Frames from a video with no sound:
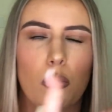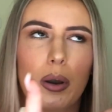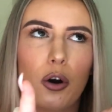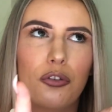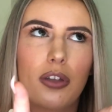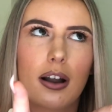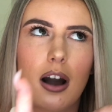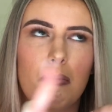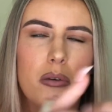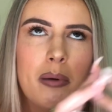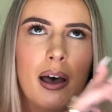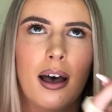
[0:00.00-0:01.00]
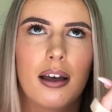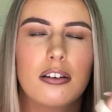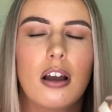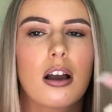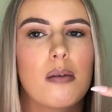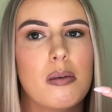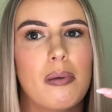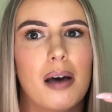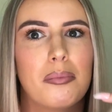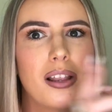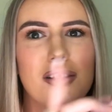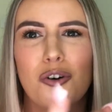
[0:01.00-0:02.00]
Oh my god, that got me bad. Not got me
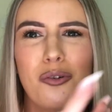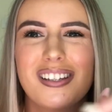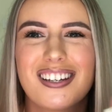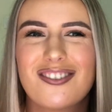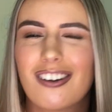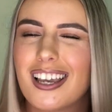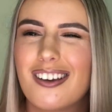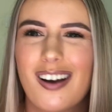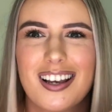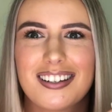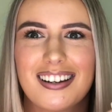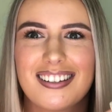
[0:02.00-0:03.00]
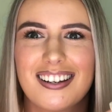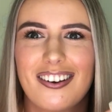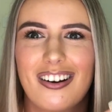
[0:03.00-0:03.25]
bad, but that's always a tricky question, isn't it?